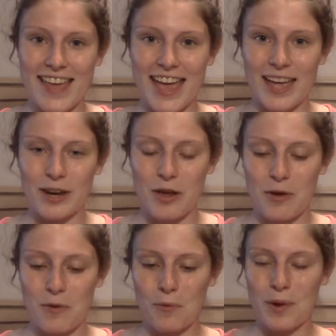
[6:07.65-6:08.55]
then
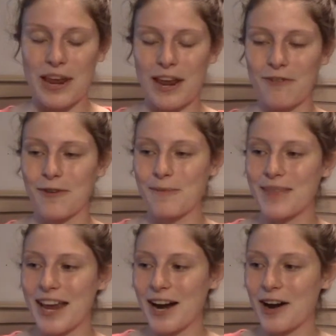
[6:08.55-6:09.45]
we, from
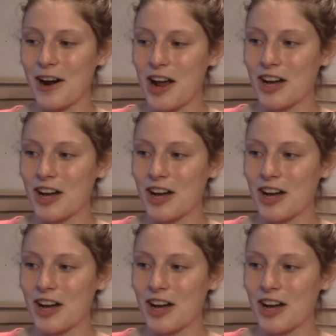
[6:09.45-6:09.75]
there,